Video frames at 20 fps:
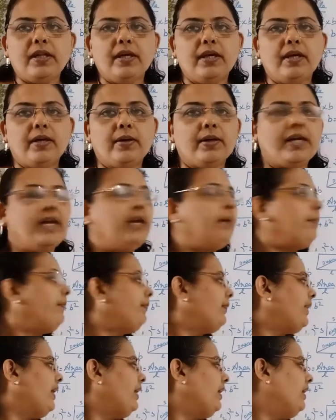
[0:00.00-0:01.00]
Okay.
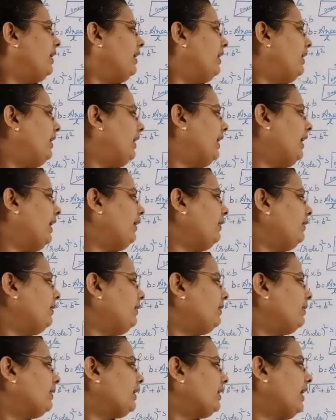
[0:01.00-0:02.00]

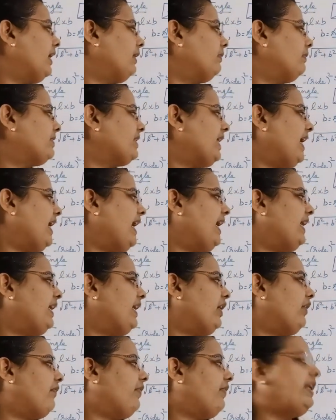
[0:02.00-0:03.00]
Now comes
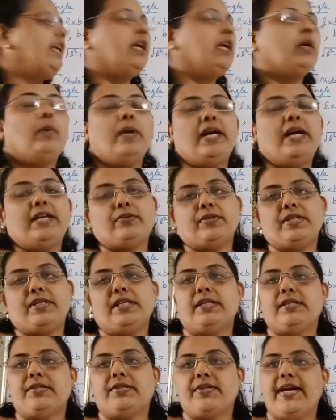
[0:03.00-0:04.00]
area of an equilateral
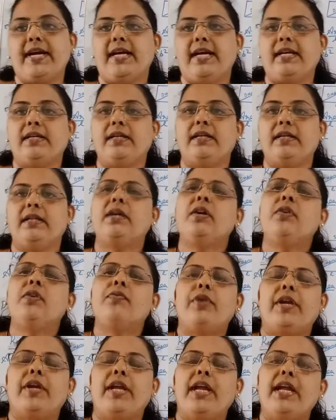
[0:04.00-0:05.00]
triangle.
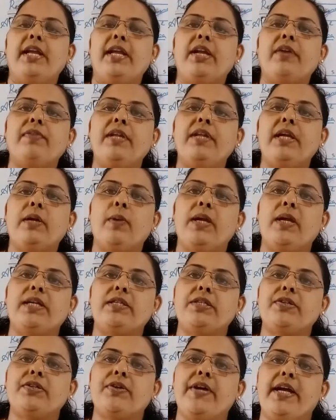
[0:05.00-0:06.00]
For area of the
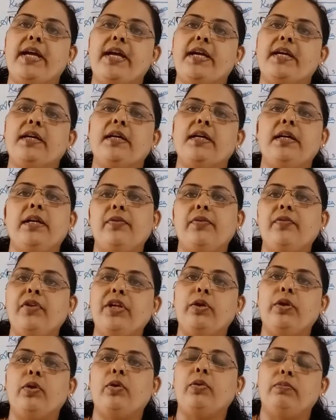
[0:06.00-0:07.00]
equilateral triangle, we
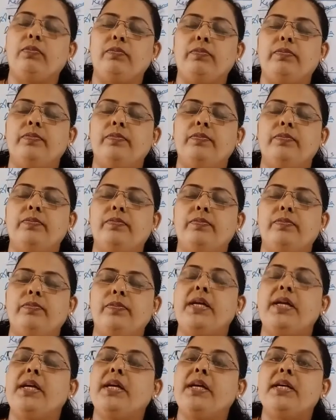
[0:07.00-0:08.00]
know
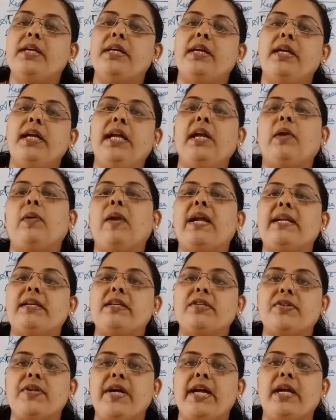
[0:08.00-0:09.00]

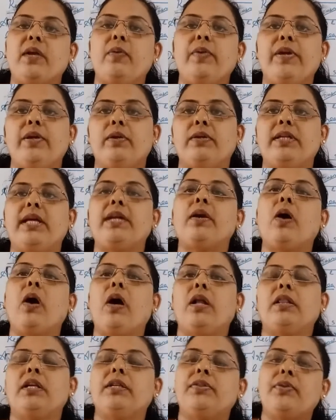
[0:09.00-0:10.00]
that
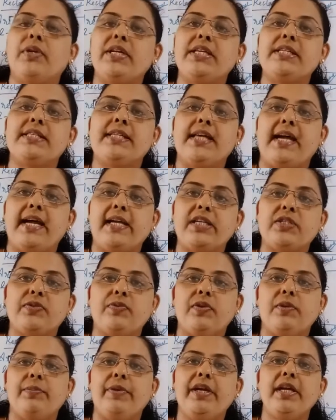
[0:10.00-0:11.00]
all the three sides
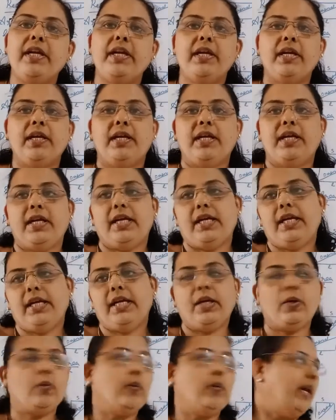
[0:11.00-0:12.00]
will be
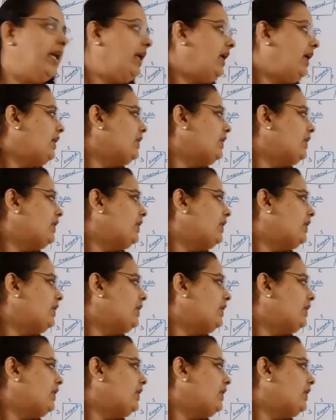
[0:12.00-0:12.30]
equal.